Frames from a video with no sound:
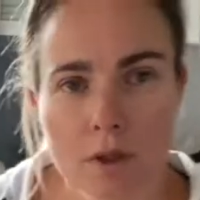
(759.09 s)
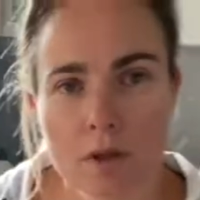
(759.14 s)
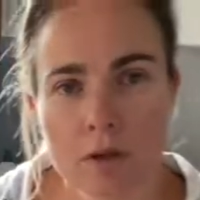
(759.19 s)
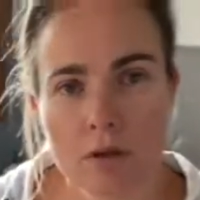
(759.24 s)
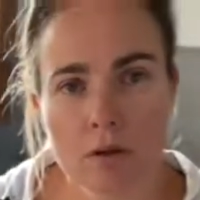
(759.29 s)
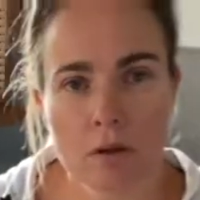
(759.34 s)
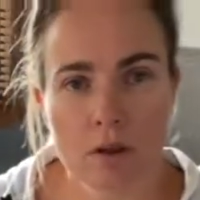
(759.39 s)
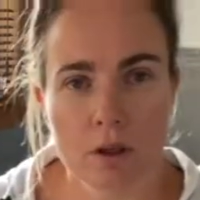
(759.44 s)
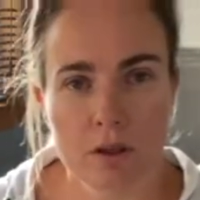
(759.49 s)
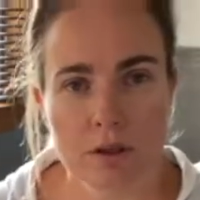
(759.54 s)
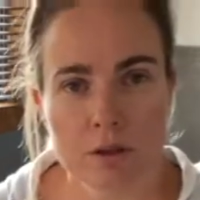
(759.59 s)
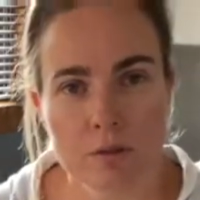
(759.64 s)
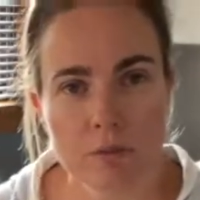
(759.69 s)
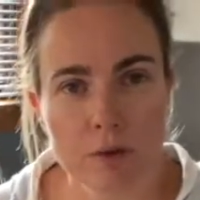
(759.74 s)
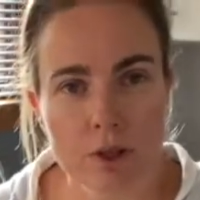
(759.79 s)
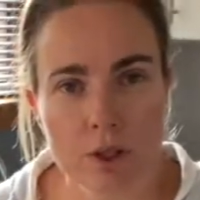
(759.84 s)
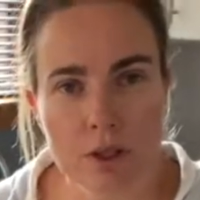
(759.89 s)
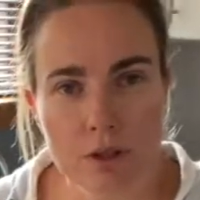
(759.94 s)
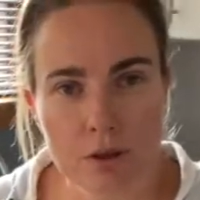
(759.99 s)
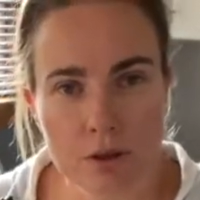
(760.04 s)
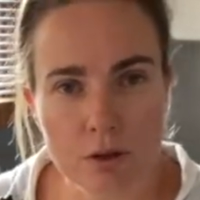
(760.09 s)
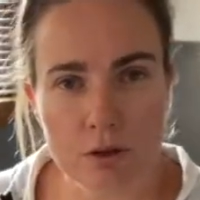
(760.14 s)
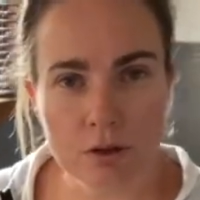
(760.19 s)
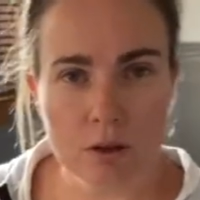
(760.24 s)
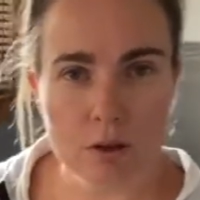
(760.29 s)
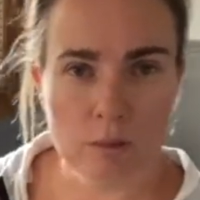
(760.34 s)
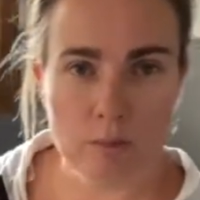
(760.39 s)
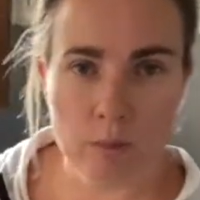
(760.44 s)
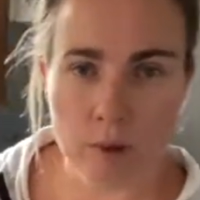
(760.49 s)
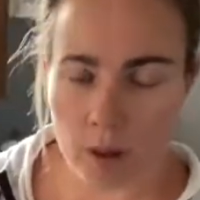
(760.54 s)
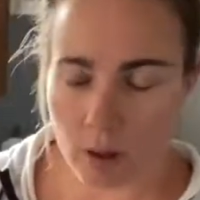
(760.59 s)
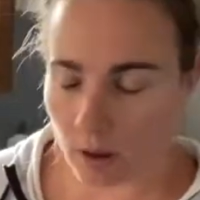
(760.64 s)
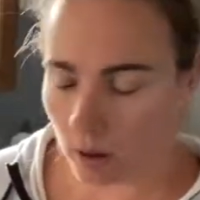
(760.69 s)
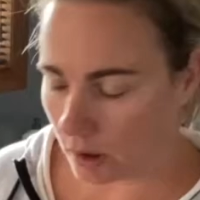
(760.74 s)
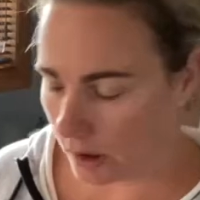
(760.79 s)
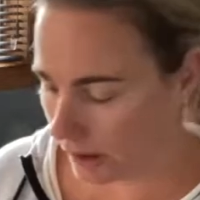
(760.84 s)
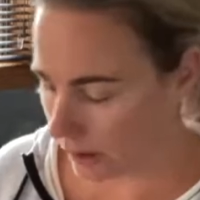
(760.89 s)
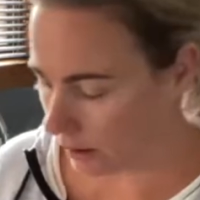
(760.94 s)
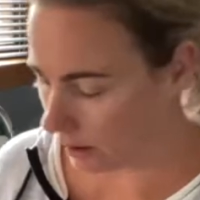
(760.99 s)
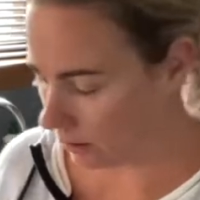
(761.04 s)
Alright, so I'm ready to
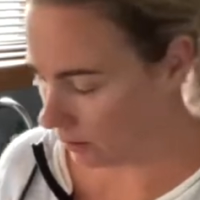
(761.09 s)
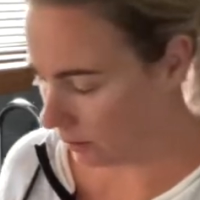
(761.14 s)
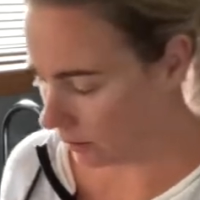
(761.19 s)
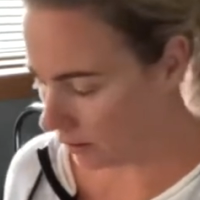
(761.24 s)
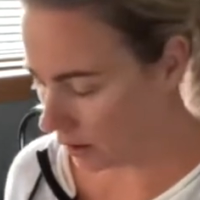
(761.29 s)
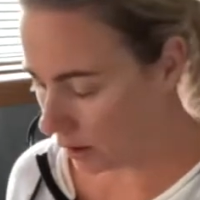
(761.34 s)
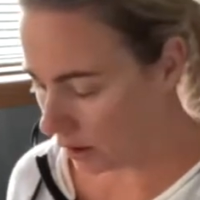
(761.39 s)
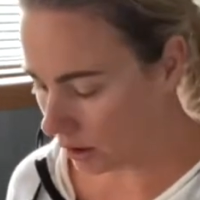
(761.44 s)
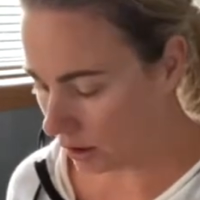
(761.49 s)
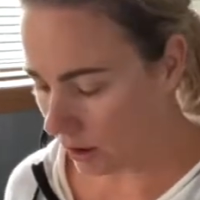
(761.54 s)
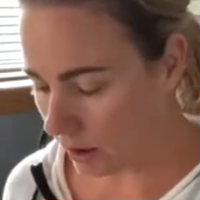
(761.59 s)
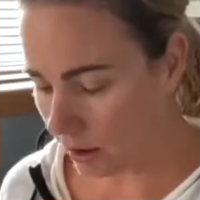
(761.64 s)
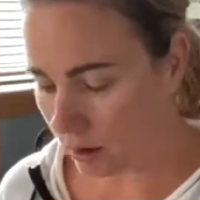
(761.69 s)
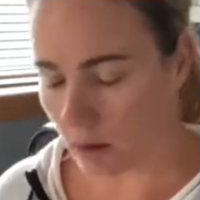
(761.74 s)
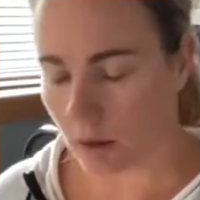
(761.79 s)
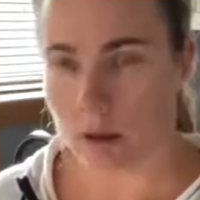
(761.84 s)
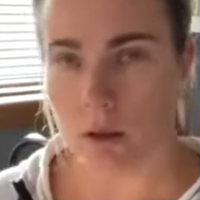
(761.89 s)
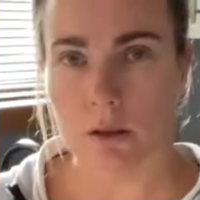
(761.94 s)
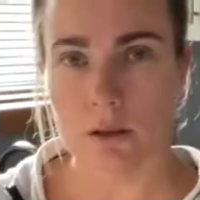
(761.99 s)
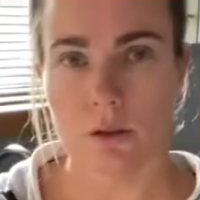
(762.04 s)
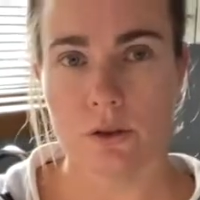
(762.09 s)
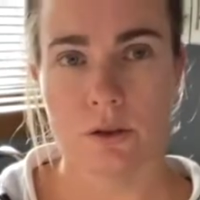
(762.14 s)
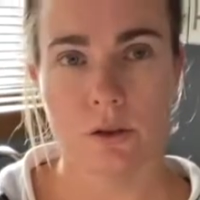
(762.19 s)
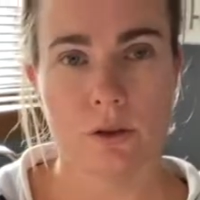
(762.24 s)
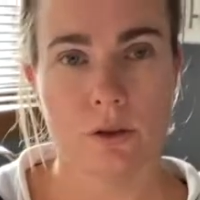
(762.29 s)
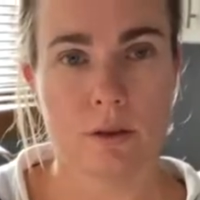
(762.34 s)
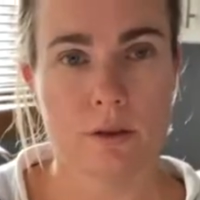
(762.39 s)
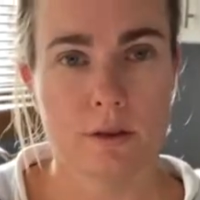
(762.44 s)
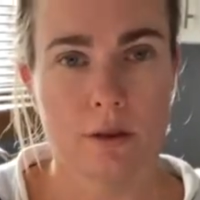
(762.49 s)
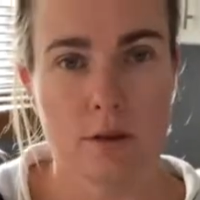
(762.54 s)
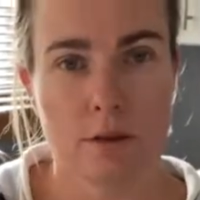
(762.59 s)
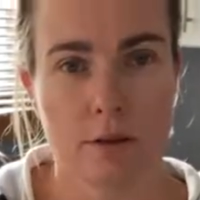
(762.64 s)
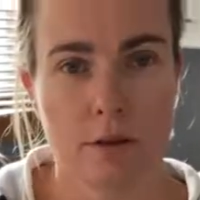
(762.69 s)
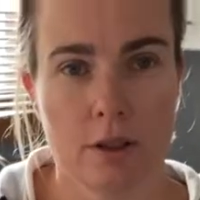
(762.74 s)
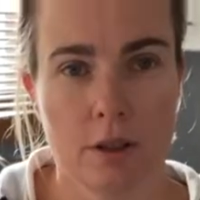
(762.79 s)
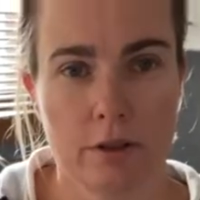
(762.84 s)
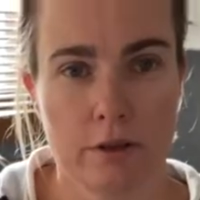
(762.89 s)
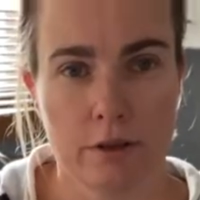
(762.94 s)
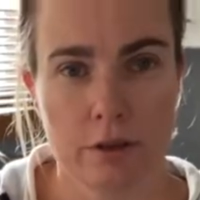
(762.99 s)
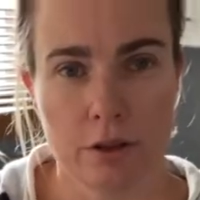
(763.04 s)
compile our lasagna. I like to use
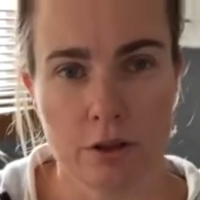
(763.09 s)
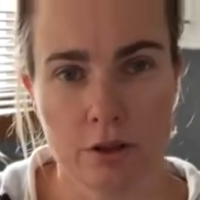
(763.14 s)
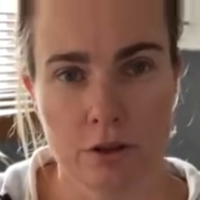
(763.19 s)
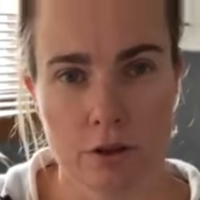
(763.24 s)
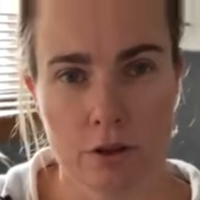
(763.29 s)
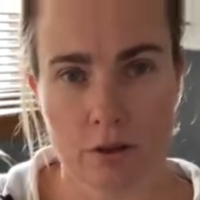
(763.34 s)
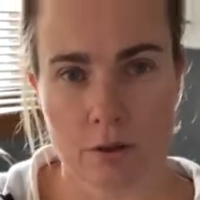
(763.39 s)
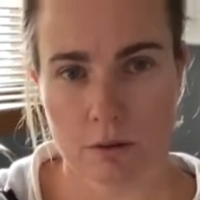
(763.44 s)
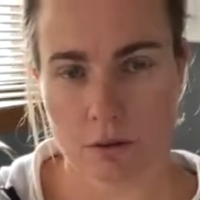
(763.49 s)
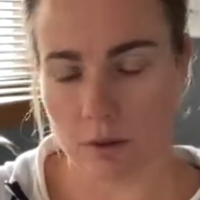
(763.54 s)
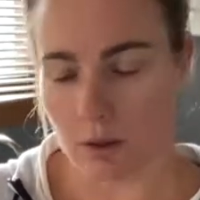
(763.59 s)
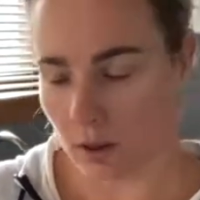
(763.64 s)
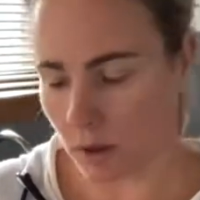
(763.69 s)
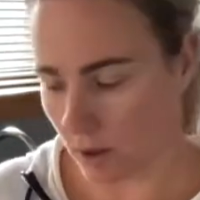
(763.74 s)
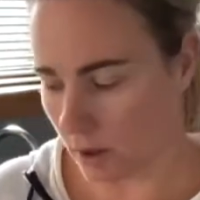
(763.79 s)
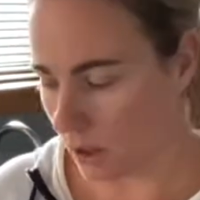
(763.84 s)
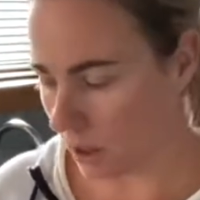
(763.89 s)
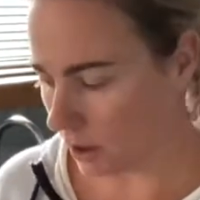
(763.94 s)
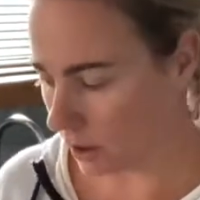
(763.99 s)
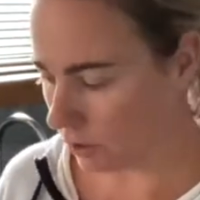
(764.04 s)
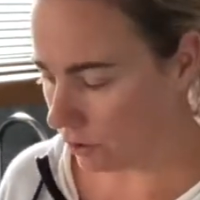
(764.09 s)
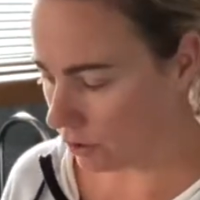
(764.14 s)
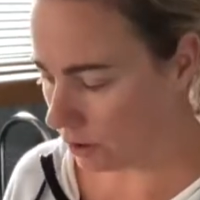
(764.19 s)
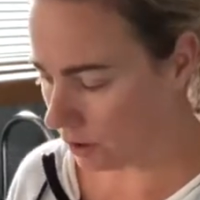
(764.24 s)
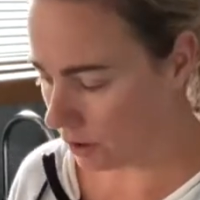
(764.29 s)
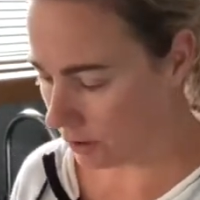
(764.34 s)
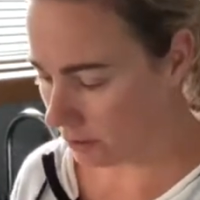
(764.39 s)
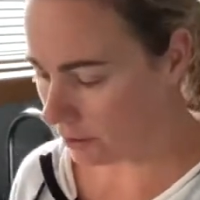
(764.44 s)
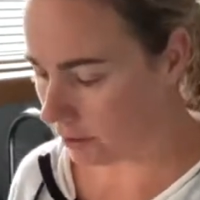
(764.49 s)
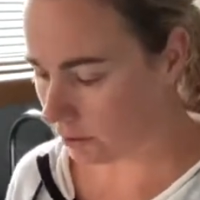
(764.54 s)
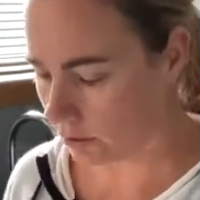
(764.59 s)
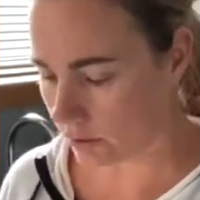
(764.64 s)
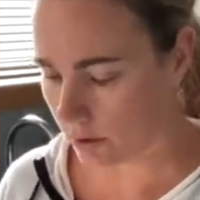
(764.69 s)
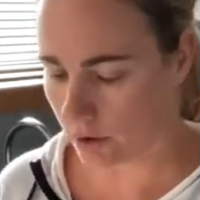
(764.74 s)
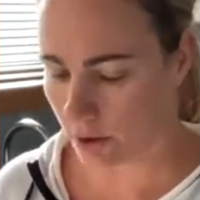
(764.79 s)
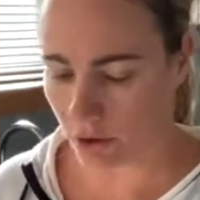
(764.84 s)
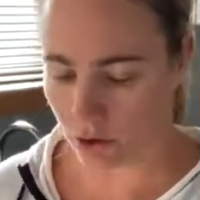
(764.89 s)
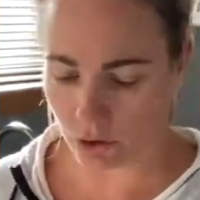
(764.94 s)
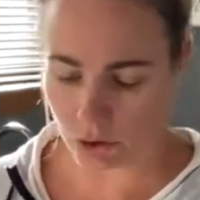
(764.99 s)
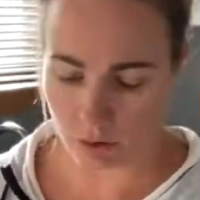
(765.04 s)
this dish, quite a large
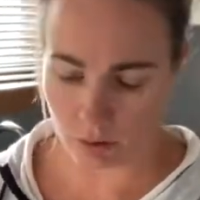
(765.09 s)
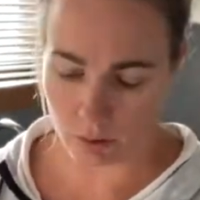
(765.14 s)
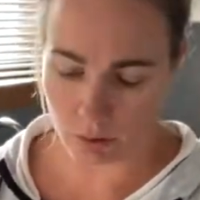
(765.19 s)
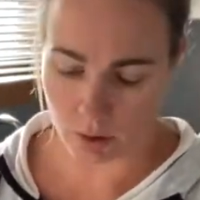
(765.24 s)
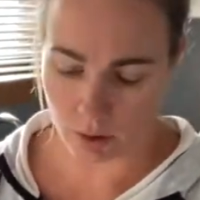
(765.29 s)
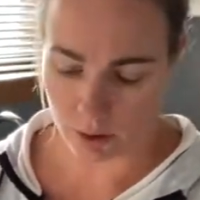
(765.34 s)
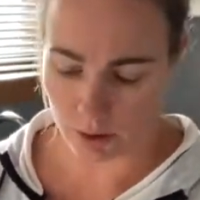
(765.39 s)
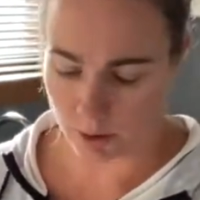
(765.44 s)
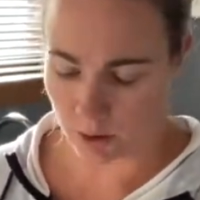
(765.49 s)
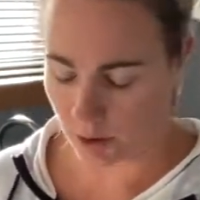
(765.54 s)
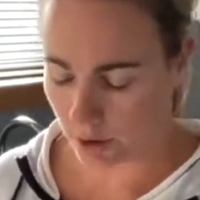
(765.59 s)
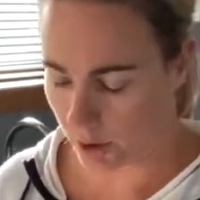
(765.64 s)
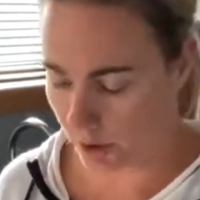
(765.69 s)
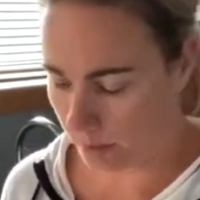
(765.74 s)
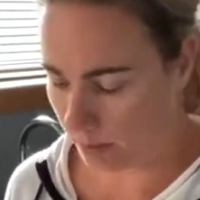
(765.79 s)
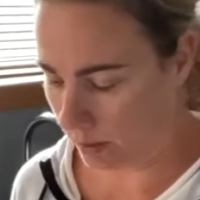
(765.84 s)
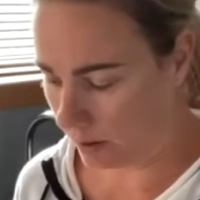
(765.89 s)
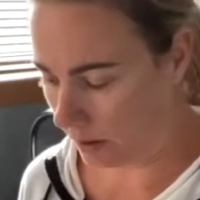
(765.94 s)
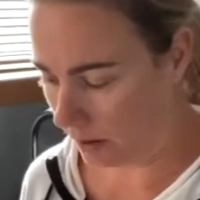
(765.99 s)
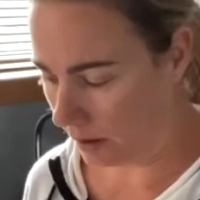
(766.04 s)
dish, quite deep.